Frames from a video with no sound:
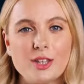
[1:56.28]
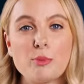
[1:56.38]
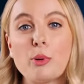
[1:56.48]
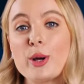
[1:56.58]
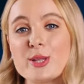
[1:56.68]

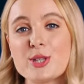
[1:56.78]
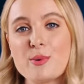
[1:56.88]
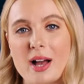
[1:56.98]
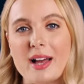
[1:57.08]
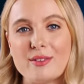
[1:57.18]
The points
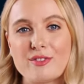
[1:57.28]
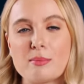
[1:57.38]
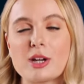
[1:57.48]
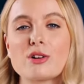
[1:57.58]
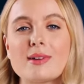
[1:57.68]
you earn
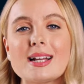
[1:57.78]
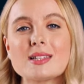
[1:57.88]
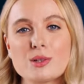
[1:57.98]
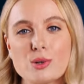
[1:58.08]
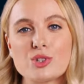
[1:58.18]
from the correct
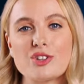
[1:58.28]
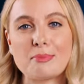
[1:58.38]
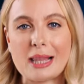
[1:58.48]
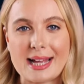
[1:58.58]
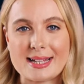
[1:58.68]
scores you've
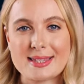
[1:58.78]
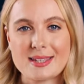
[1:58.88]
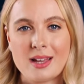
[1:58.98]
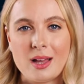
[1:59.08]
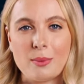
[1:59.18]

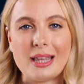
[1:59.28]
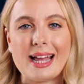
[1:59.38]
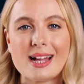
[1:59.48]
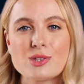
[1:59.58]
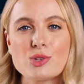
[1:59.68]
placed will
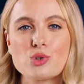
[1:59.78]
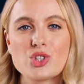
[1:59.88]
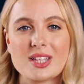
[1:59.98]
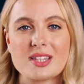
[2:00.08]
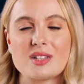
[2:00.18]
enhance your
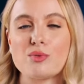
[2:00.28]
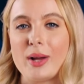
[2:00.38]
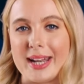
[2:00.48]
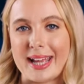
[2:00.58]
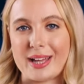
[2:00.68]
chances of
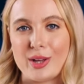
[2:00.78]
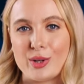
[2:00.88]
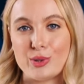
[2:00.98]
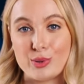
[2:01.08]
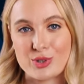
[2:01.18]
winning
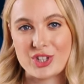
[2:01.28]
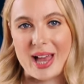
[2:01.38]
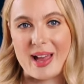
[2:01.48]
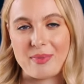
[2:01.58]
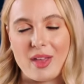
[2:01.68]
your
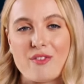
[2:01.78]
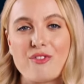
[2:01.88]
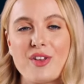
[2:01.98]
share of